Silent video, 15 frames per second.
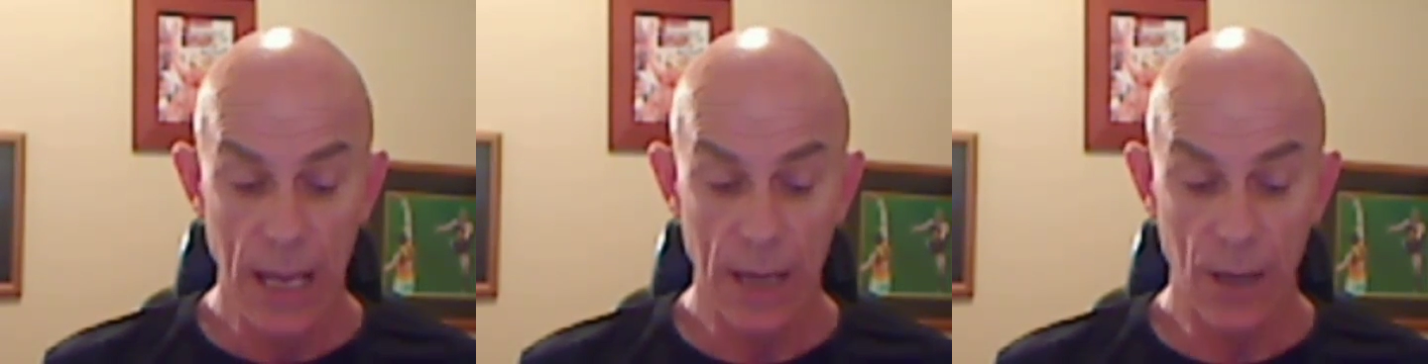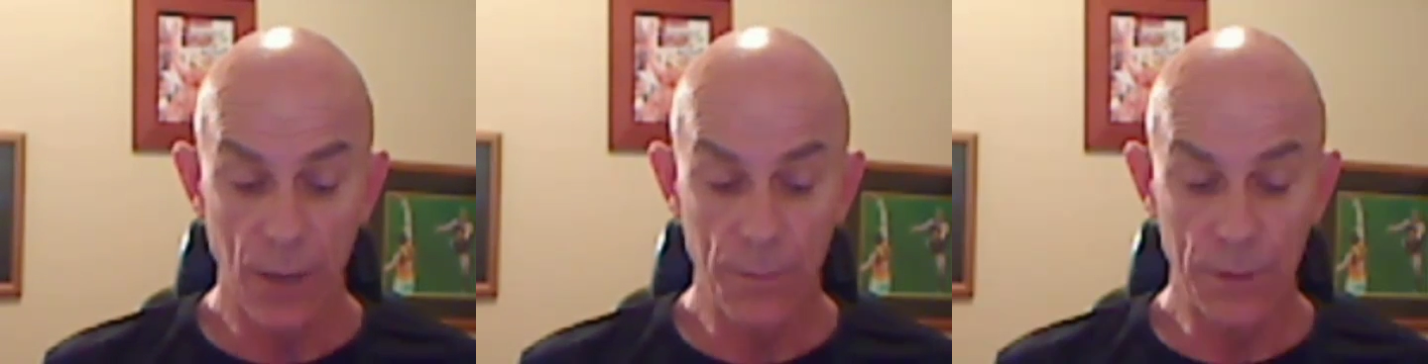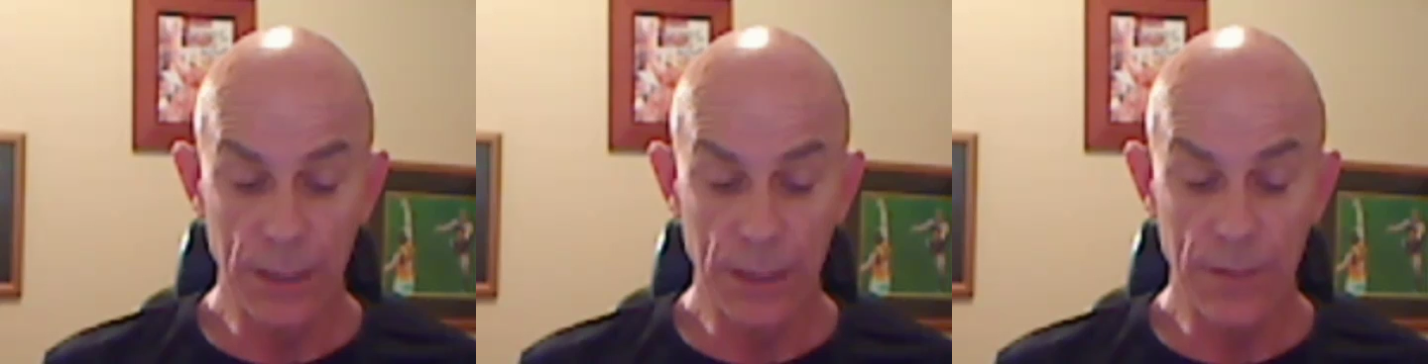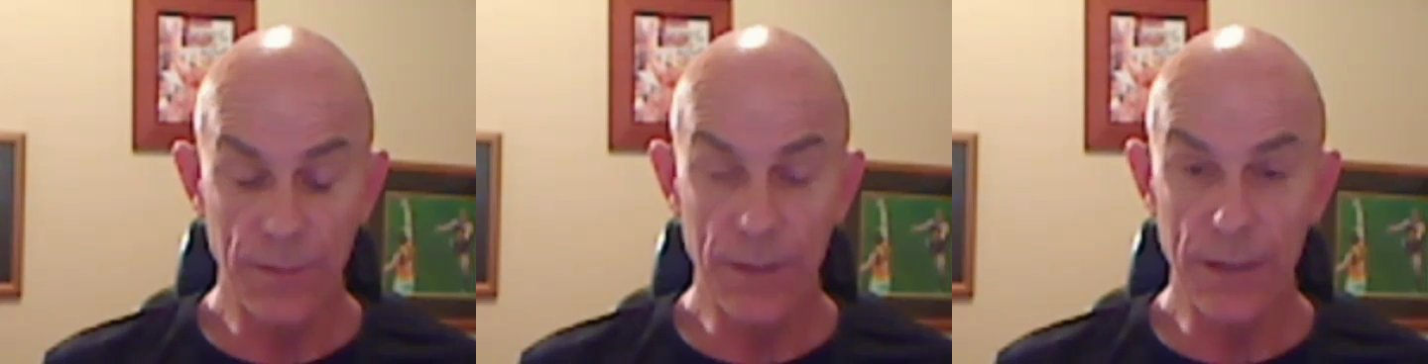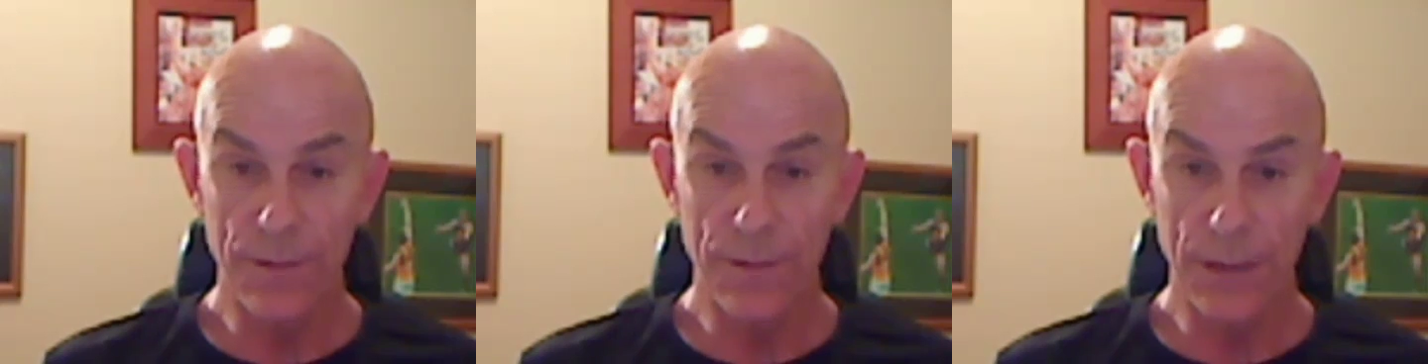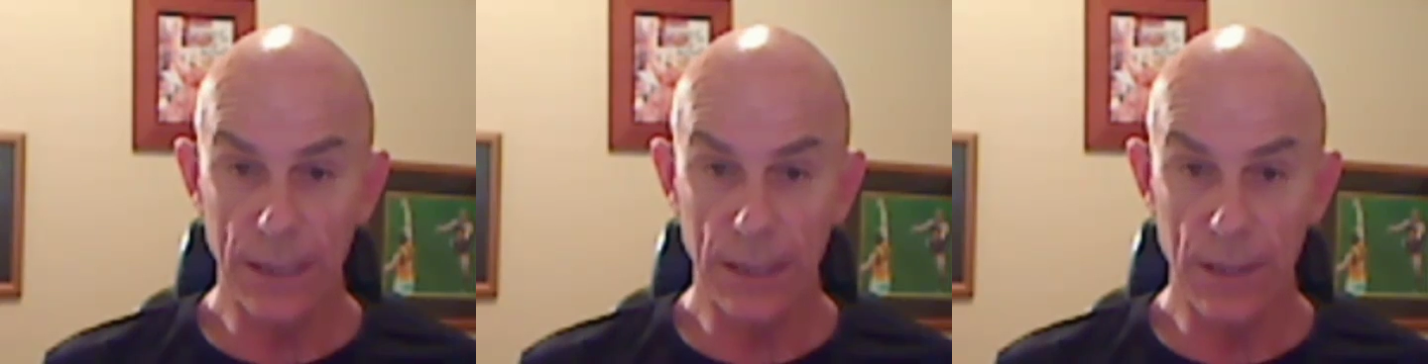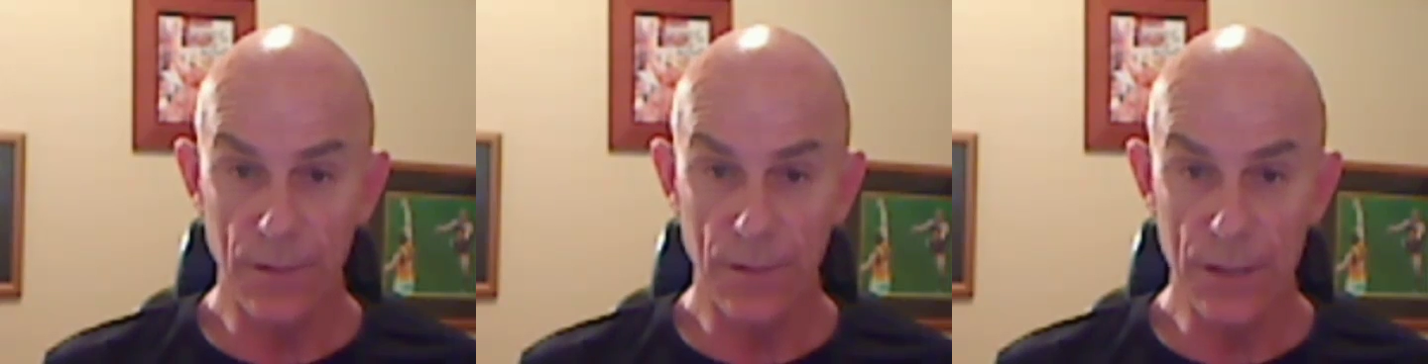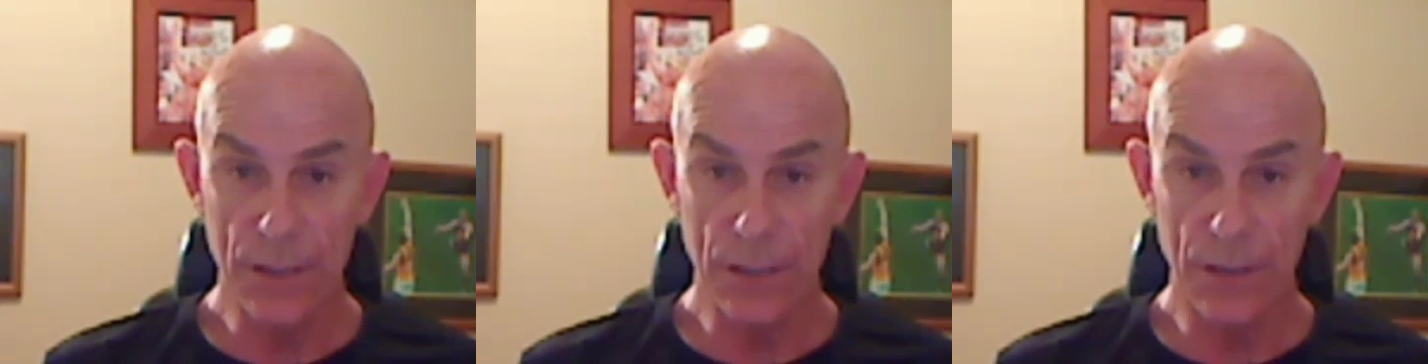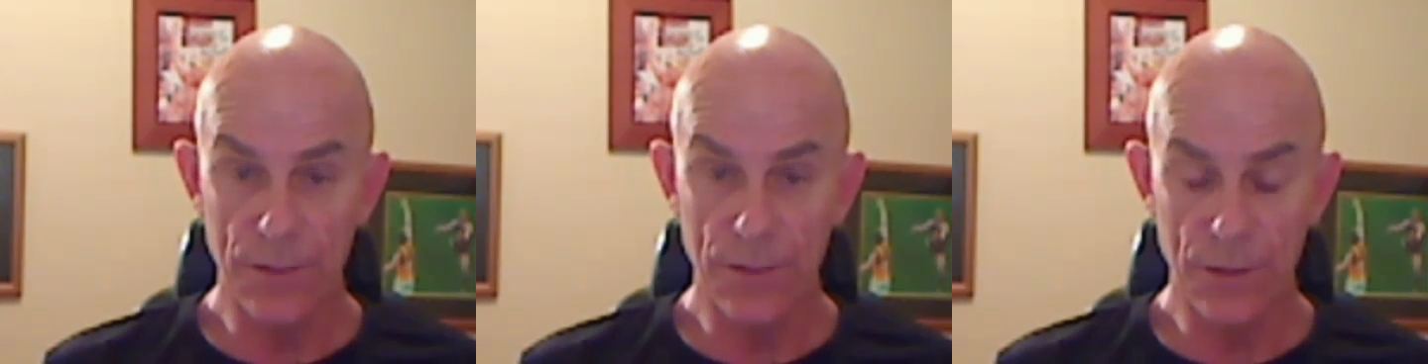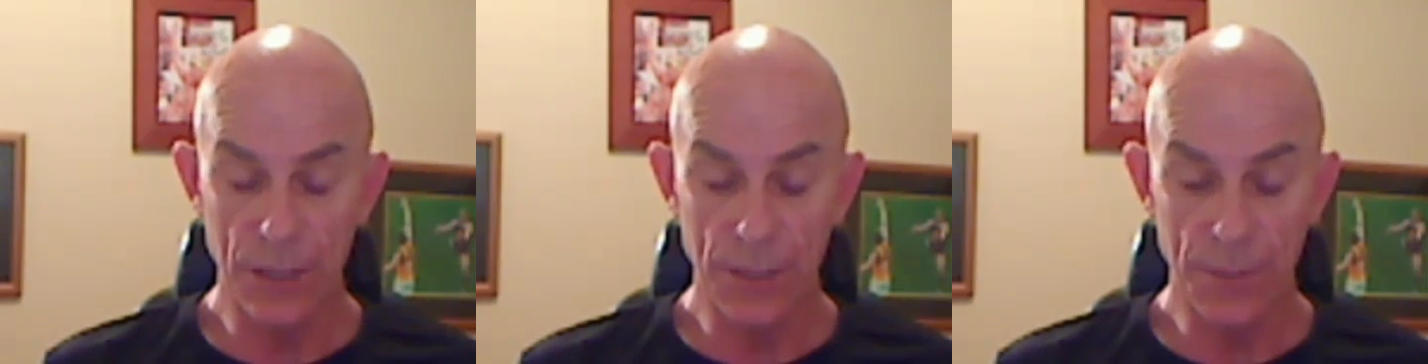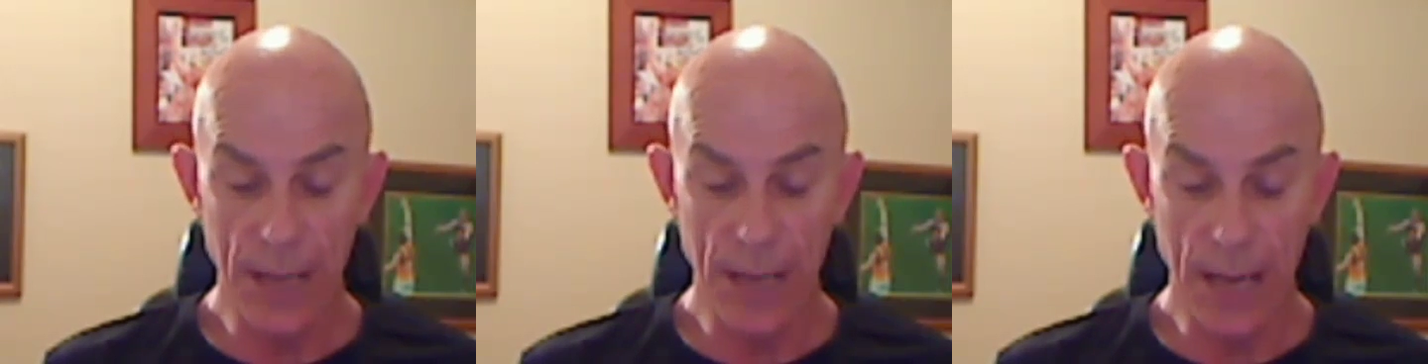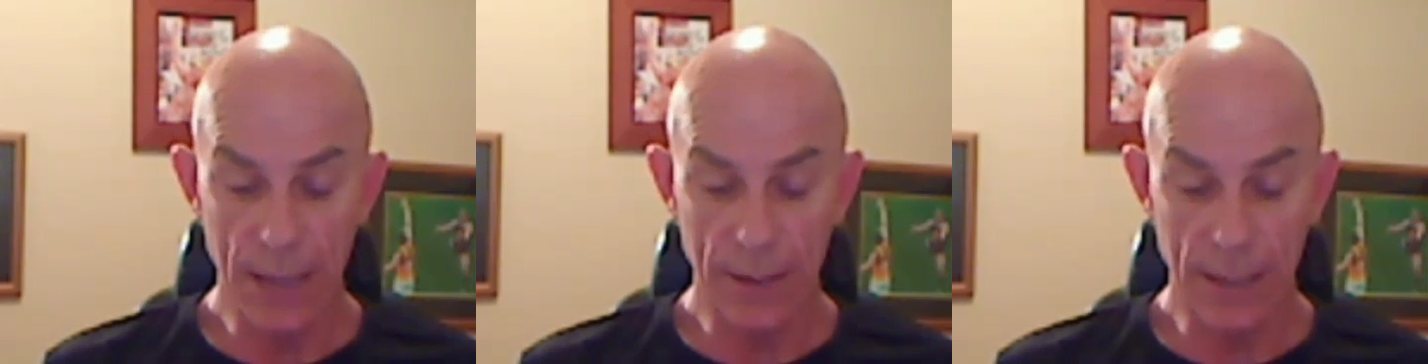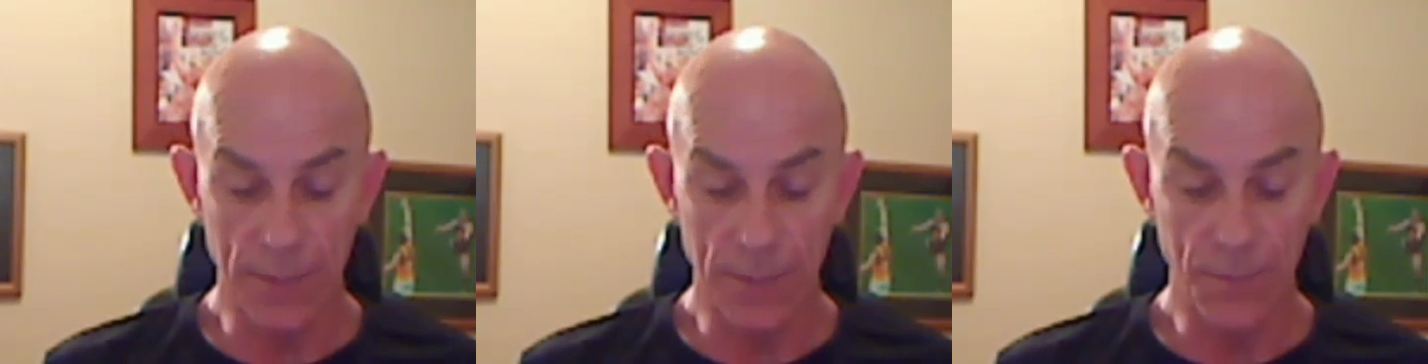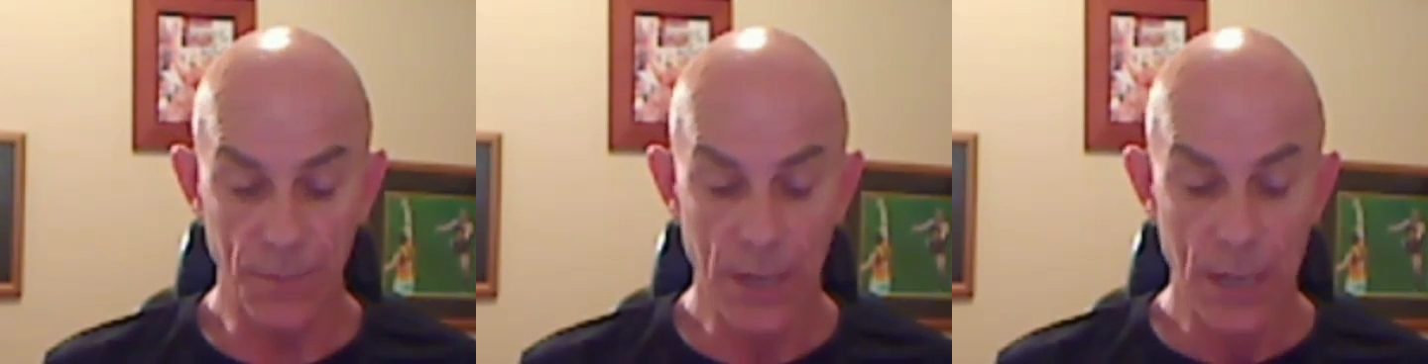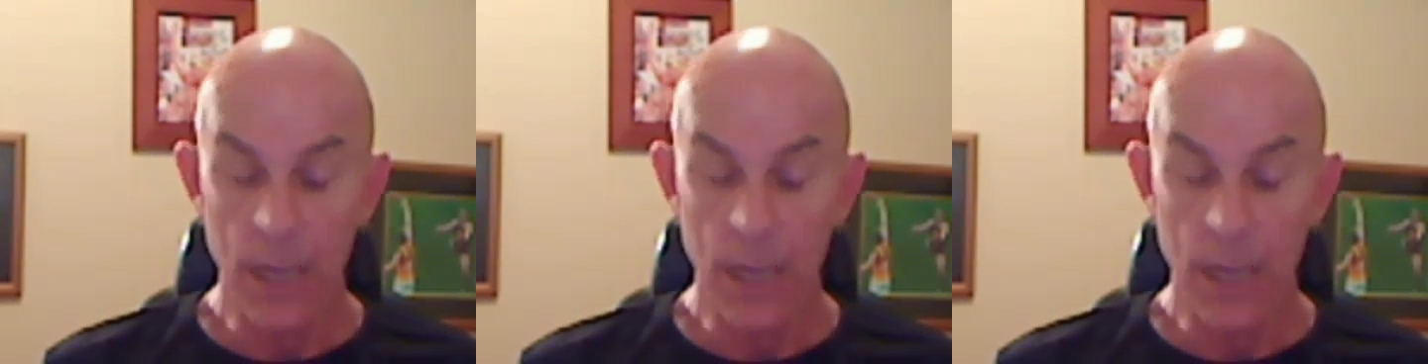and I believe the effectiveness of treatment outcome.